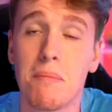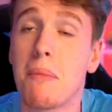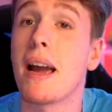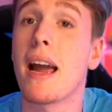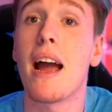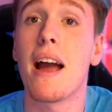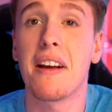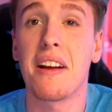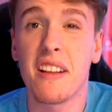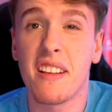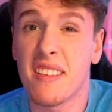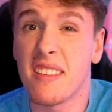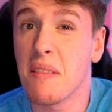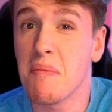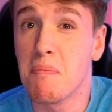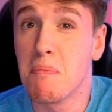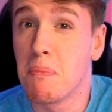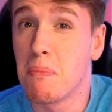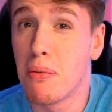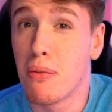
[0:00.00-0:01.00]
But yeah, it's
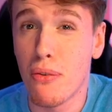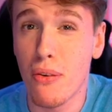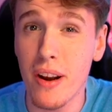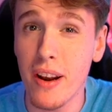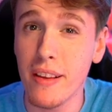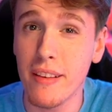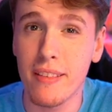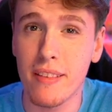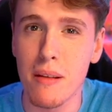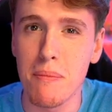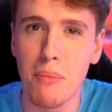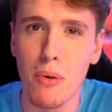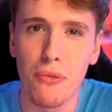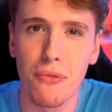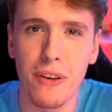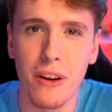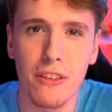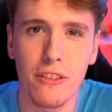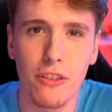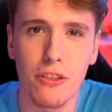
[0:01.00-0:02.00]
a pretty simple
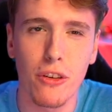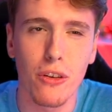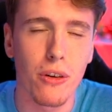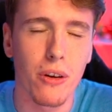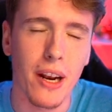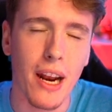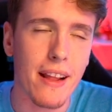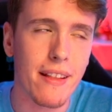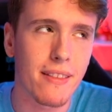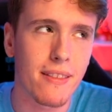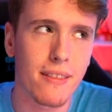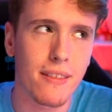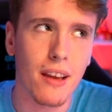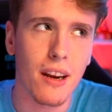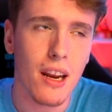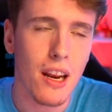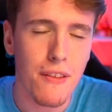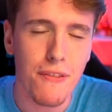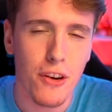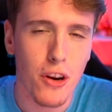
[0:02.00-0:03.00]
thing to do, and I
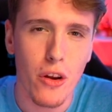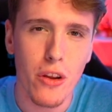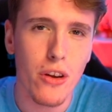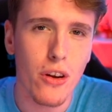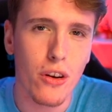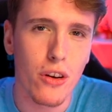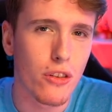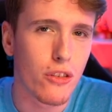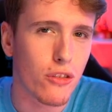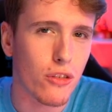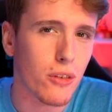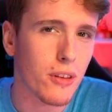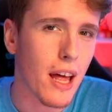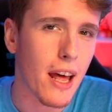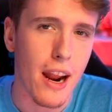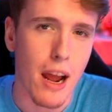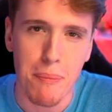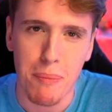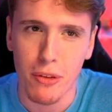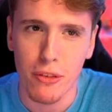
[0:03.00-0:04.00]
didn't even know you could do
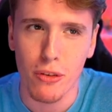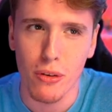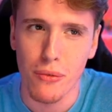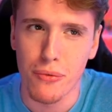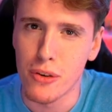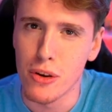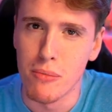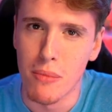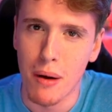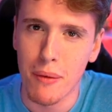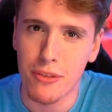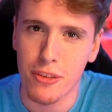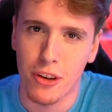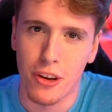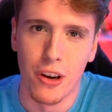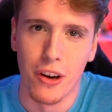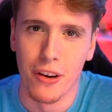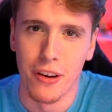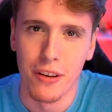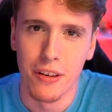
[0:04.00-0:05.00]
that up until a few months
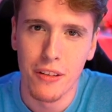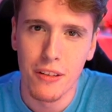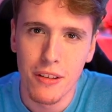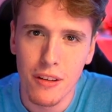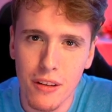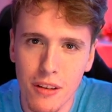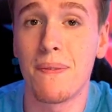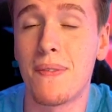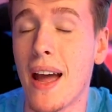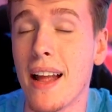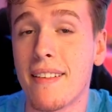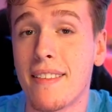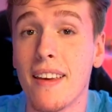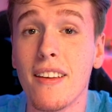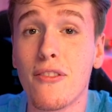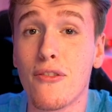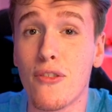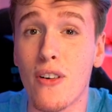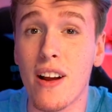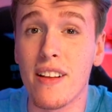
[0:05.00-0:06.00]
ago. But that's
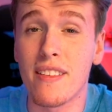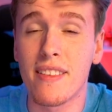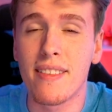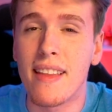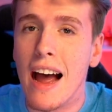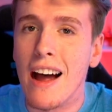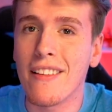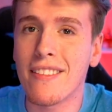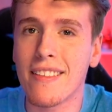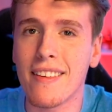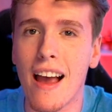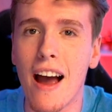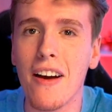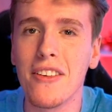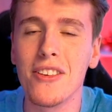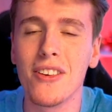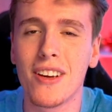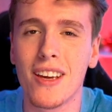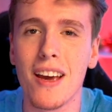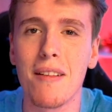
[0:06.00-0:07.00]
it, friends. That's how
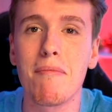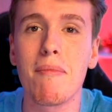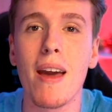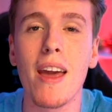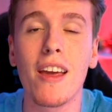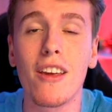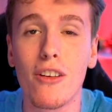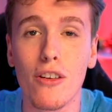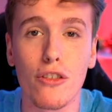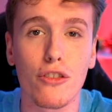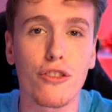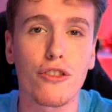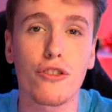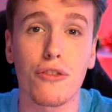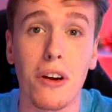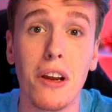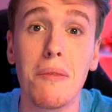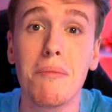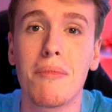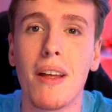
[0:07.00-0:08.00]
you can make your
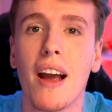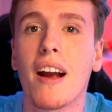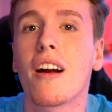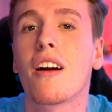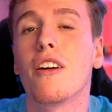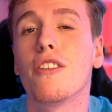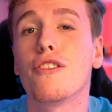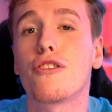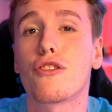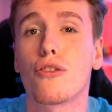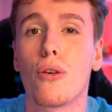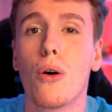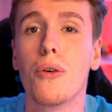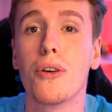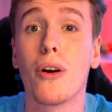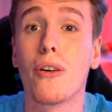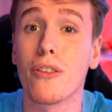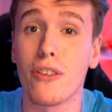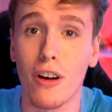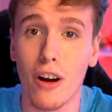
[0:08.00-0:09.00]
Stream Deck control
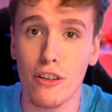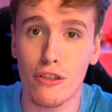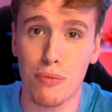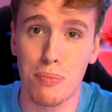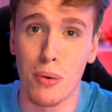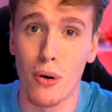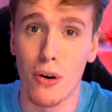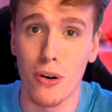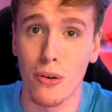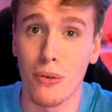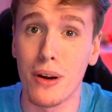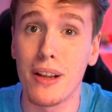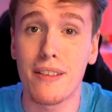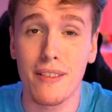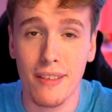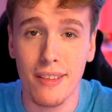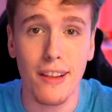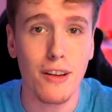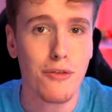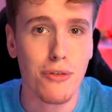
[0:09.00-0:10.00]
your Touch Portal.
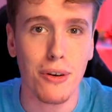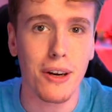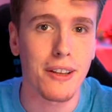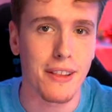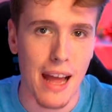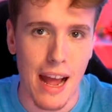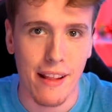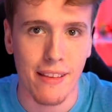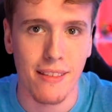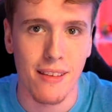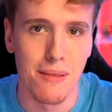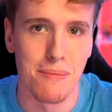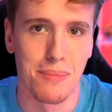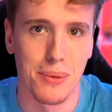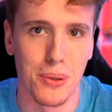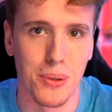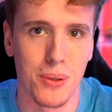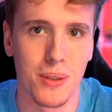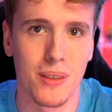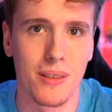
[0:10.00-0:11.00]
It's literally that
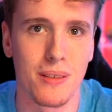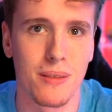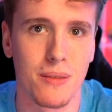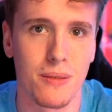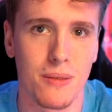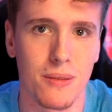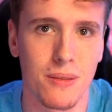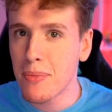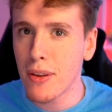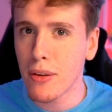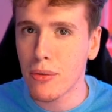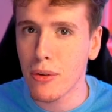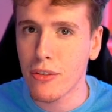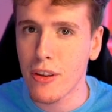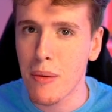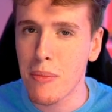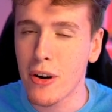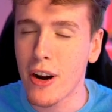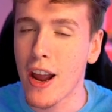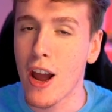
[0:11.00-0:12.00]
simple. I hope this
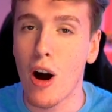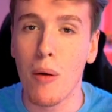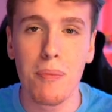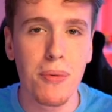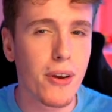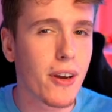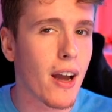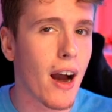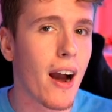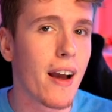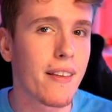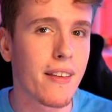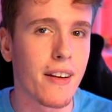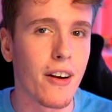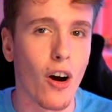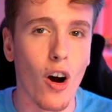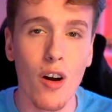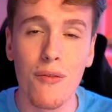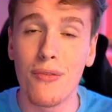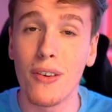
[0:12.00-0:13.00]
was able to help you guys and
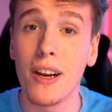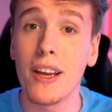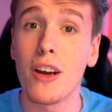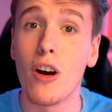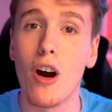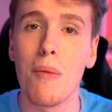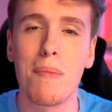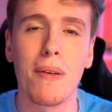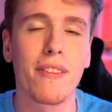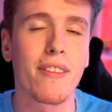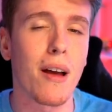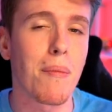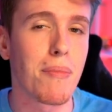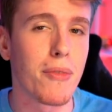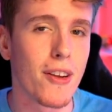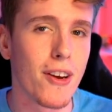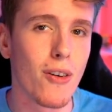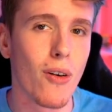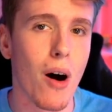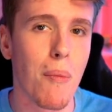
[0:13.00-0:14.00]
hopefully opens up
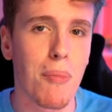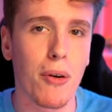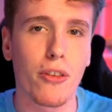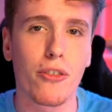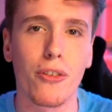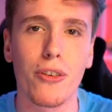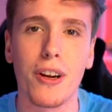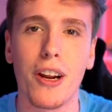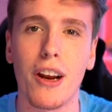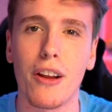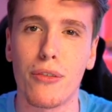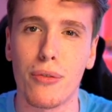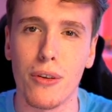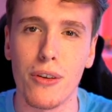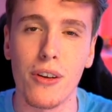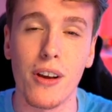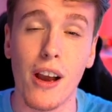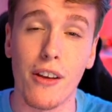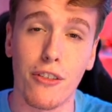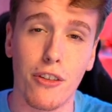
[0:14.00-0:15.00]
new opportunities for
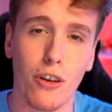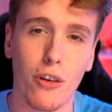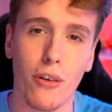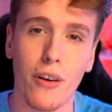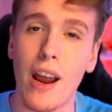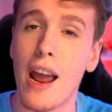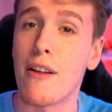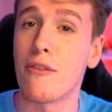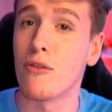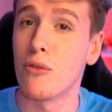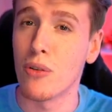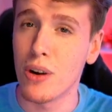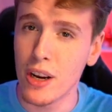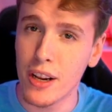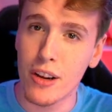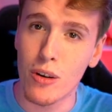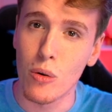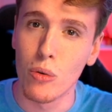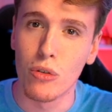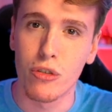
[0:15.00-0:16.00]
you guys to create
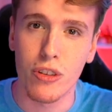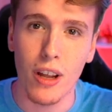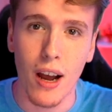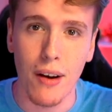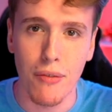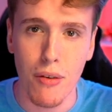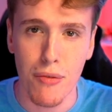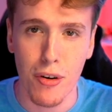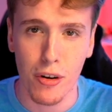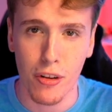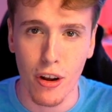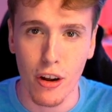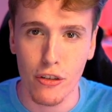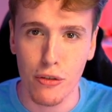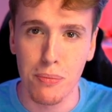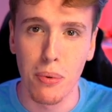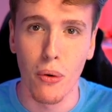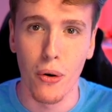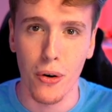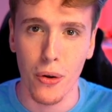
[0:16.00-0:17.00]
really cool stuff with your
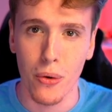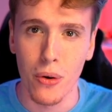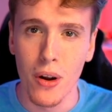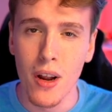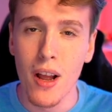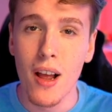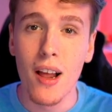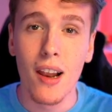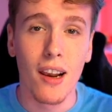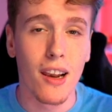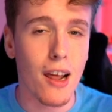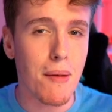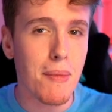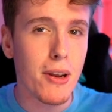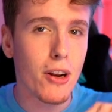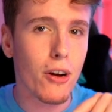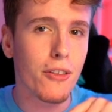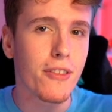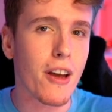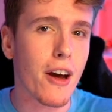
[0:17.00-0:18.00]
Touch Portal. Let
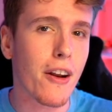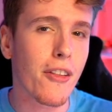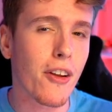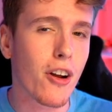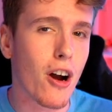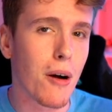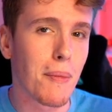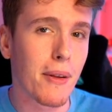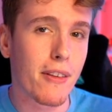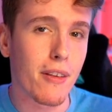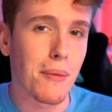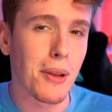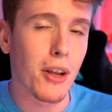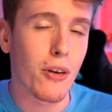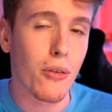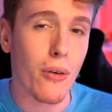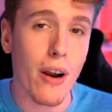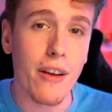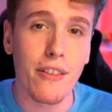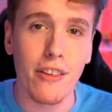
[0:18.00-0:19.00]
me know down in the comments some of the
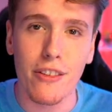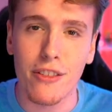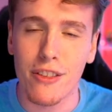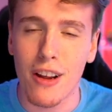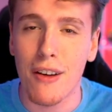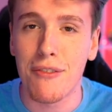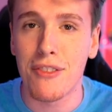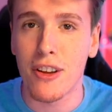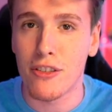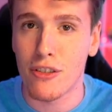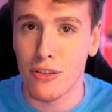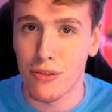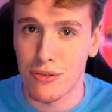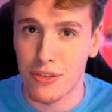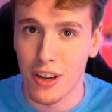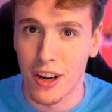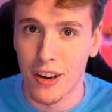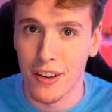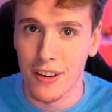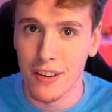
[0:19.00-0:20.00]
crazy stuff that
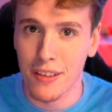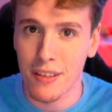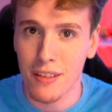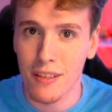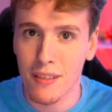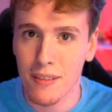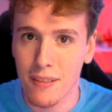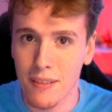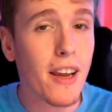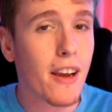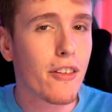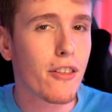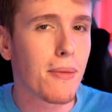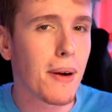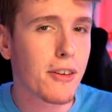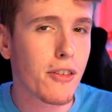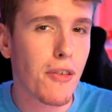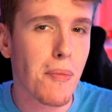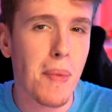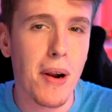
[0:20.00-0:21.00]
you've done. But thank you so
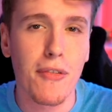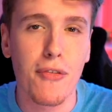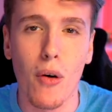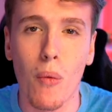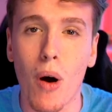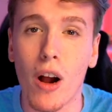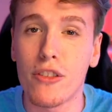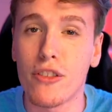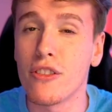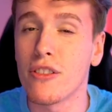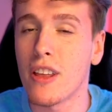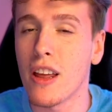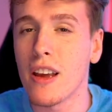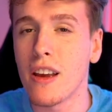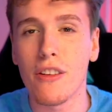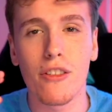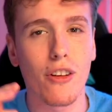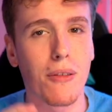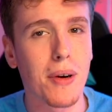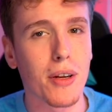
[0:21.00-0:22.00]
much, everybody, for watching.
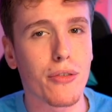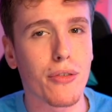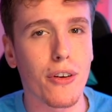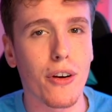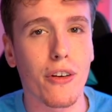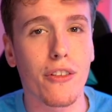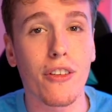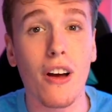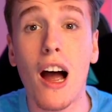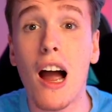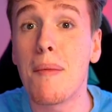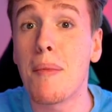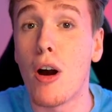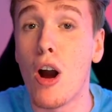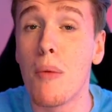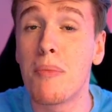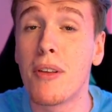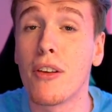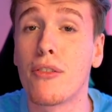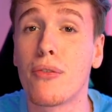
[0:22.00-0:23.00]
Thank you so much for your time. I
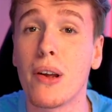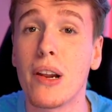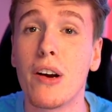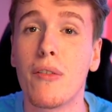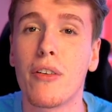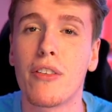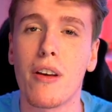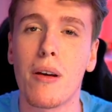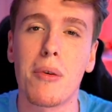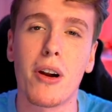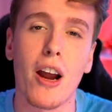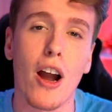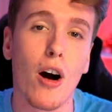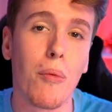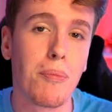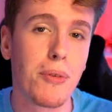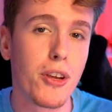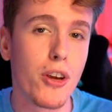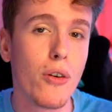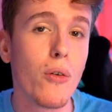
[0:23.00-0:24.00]
hope this video was able to
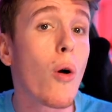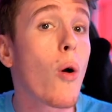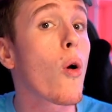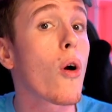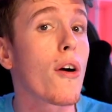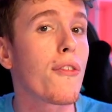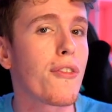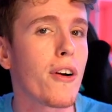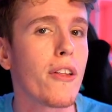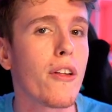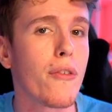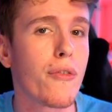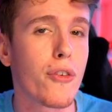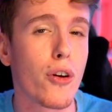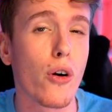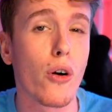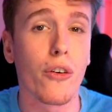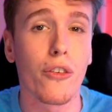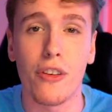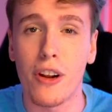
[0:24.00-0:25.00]
help you or a friend of
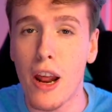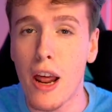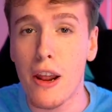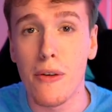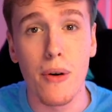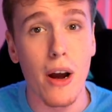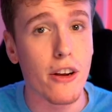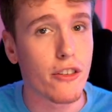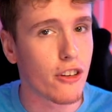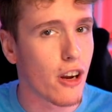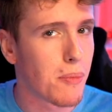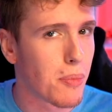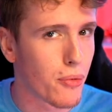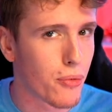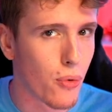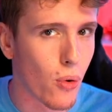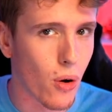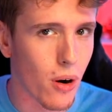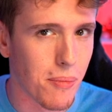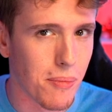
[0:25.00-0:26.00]
yours in any way, shape, or
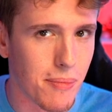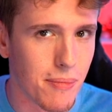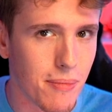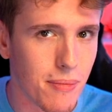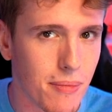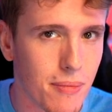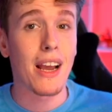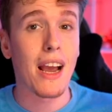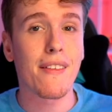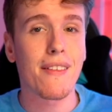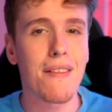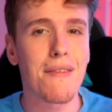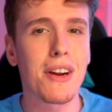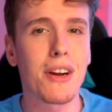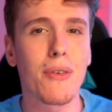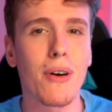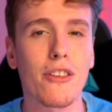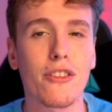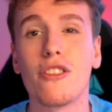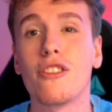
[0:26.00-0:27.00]
form. If you guys have
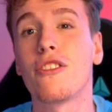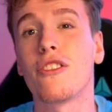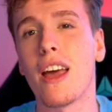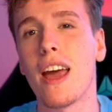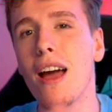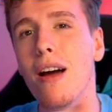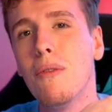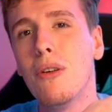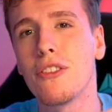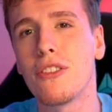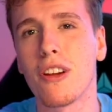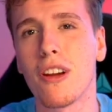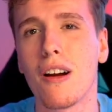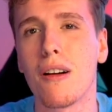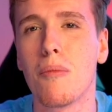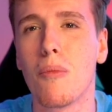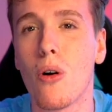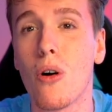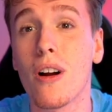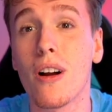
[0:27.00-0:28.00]
any questions and want to
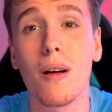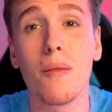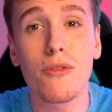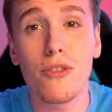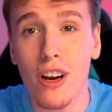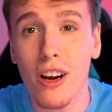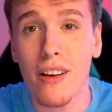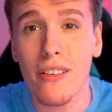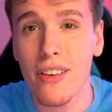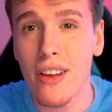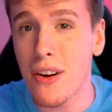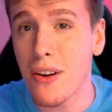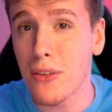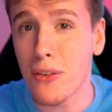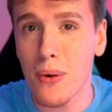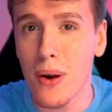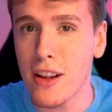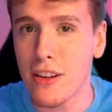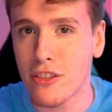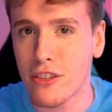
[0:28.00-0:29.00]
learn more, come check us out on
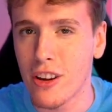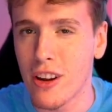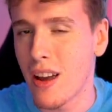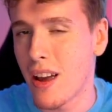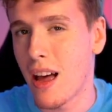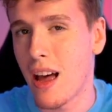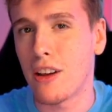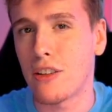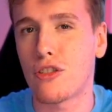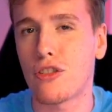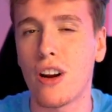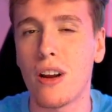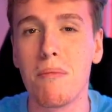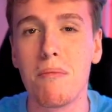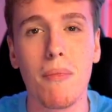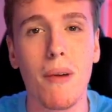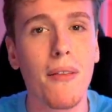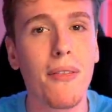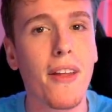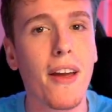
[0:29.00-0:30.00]
Twitch. I
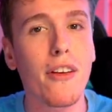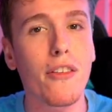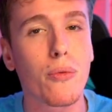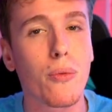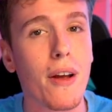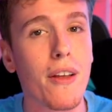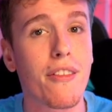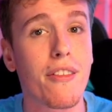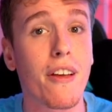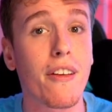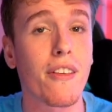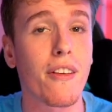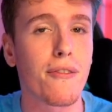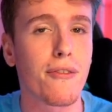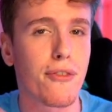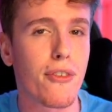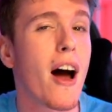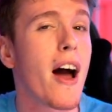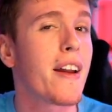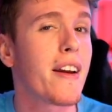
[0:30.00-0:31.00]
stream Mondays, Wednesdays, and
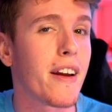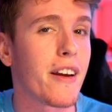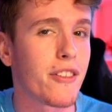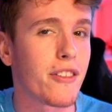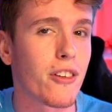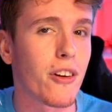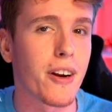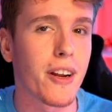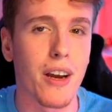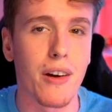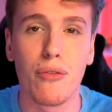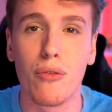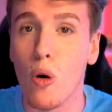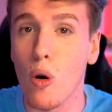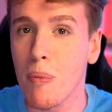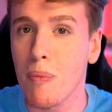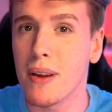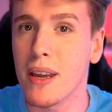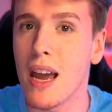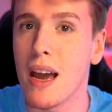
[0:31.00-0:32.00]
Fridays starting at
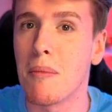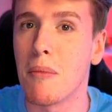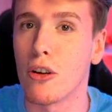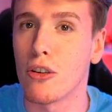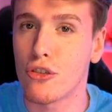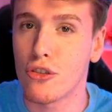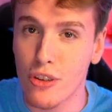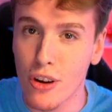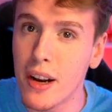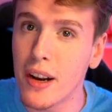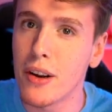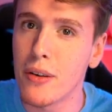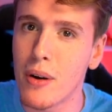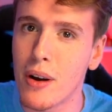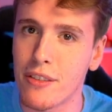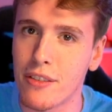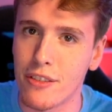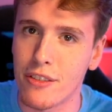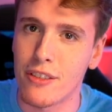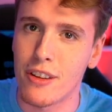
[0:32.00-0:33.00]
4 p.m. Australia
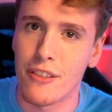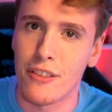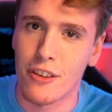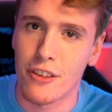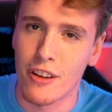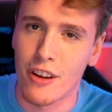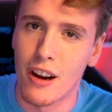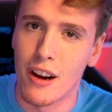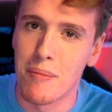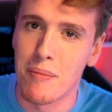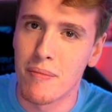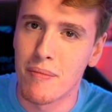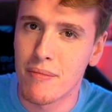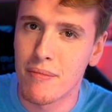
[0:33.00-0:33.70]
Western Standard Time.